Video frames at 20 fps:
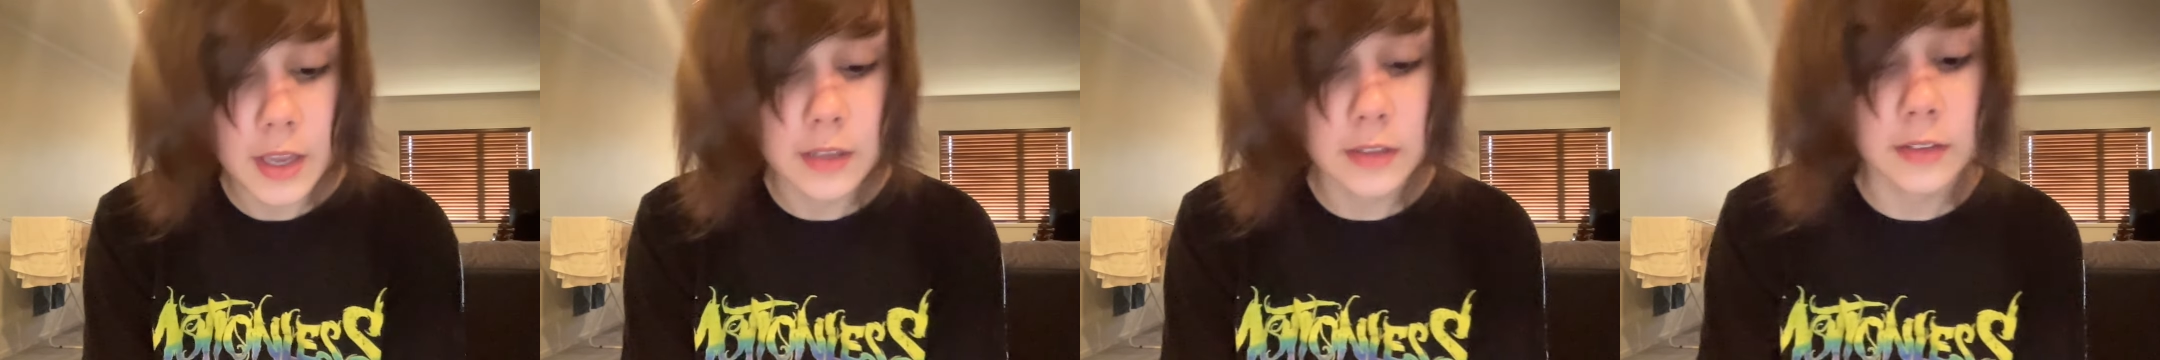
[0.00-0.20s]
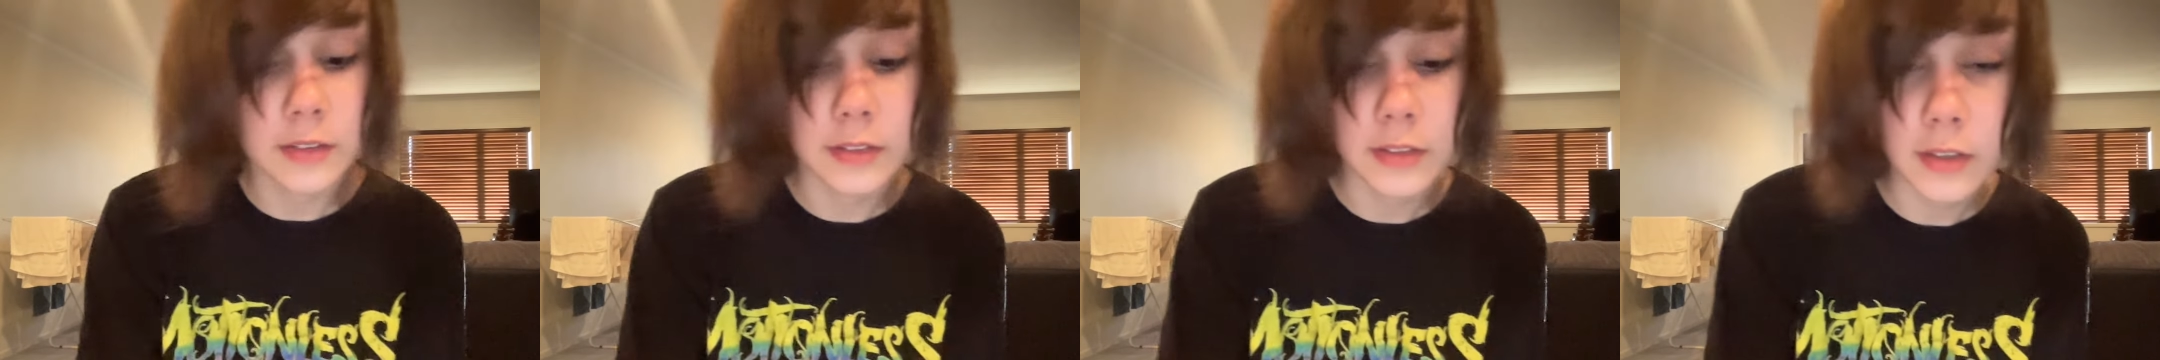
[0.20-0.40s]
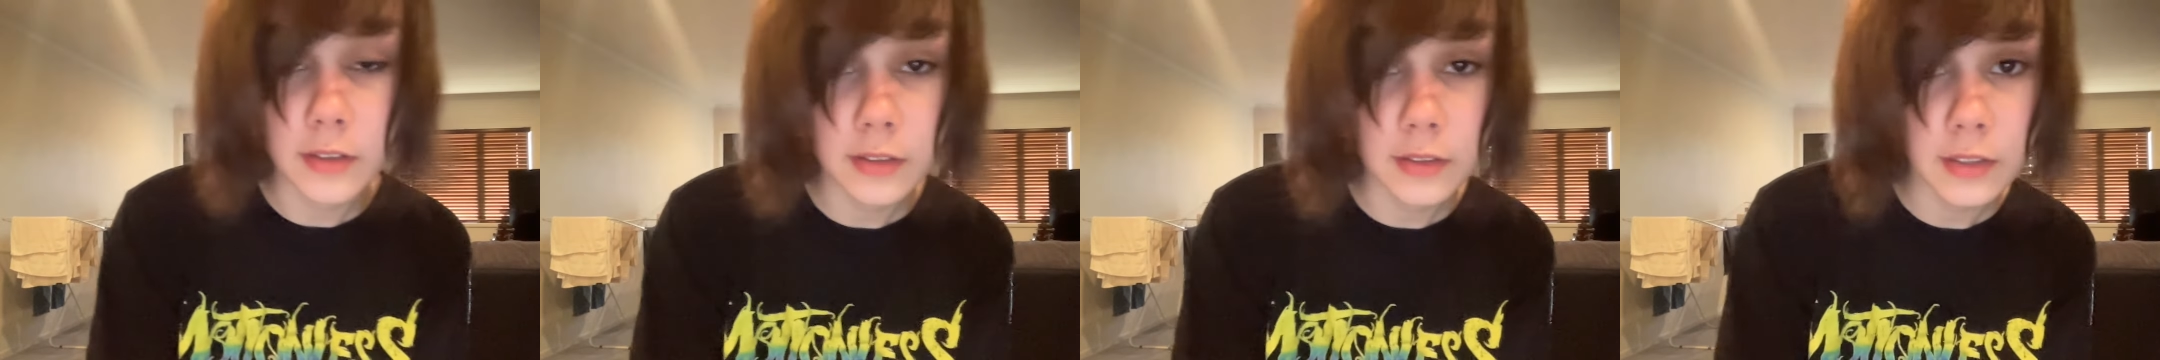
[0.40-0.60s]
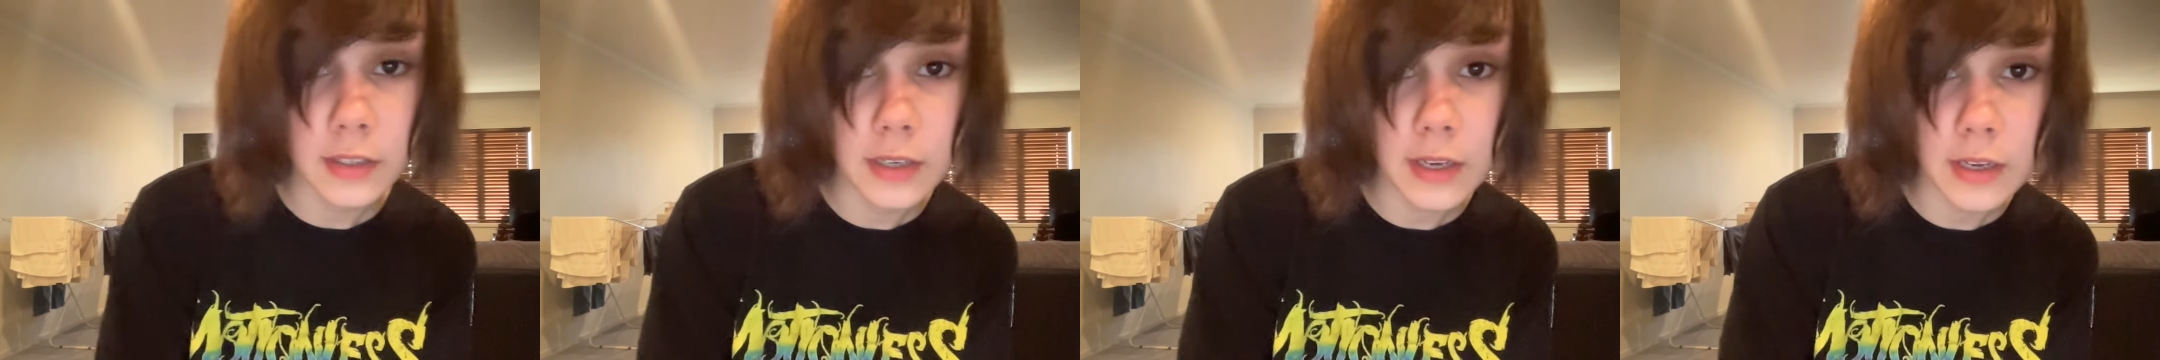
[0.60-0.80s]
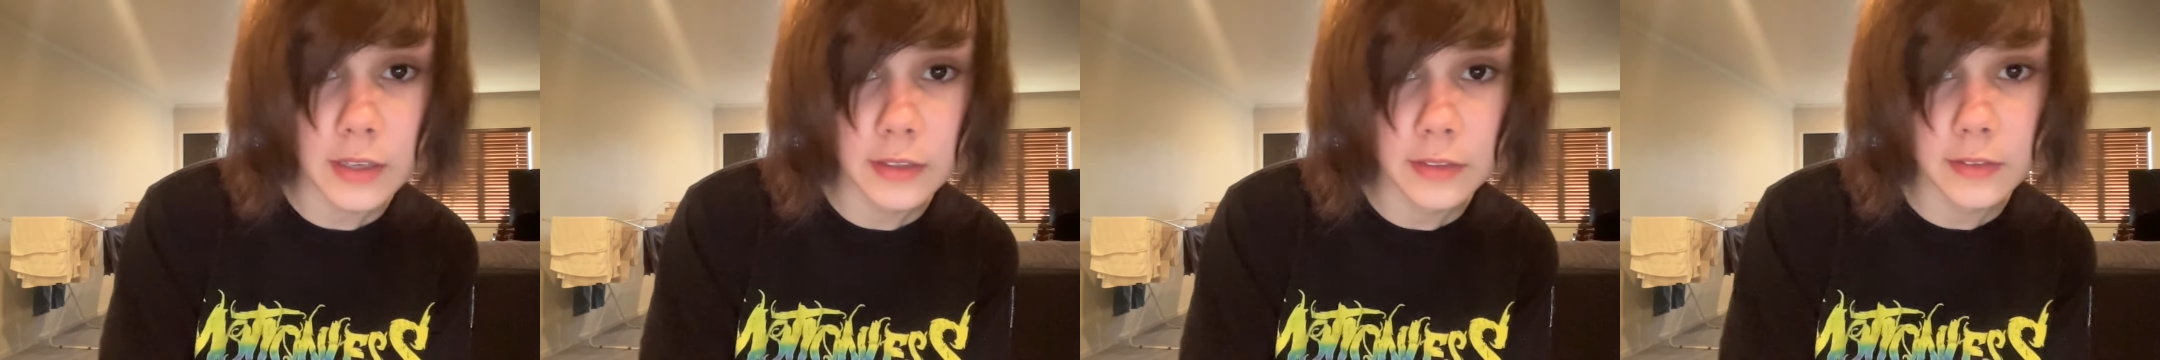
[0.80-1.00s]

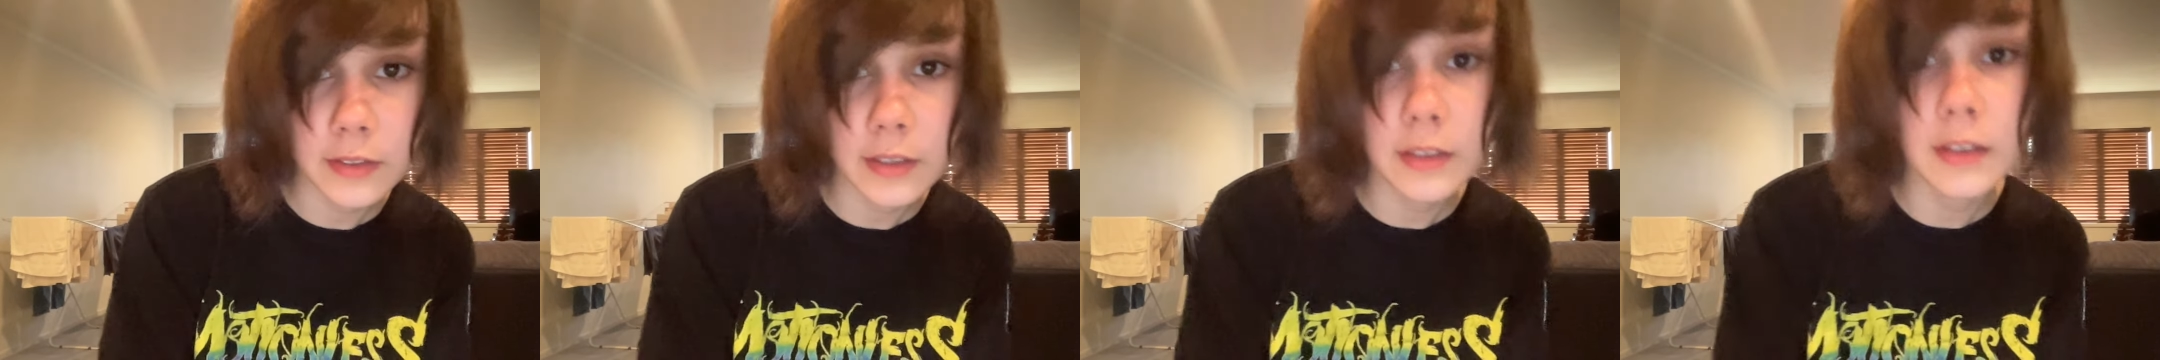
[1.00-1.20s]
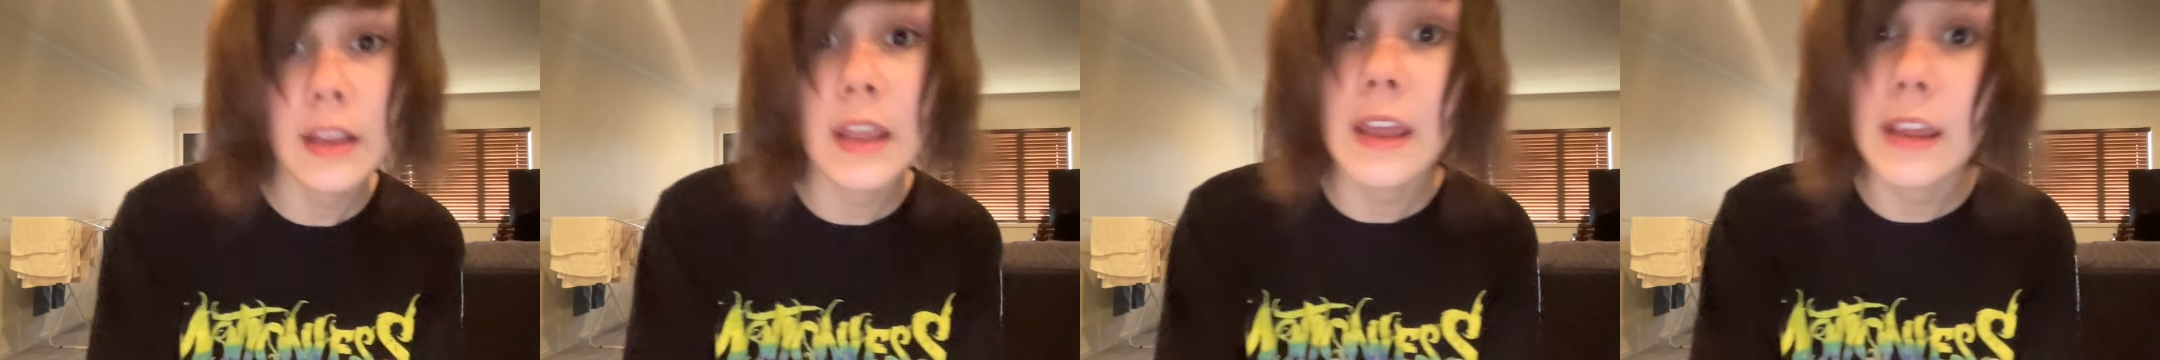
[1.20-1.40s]
dissociation,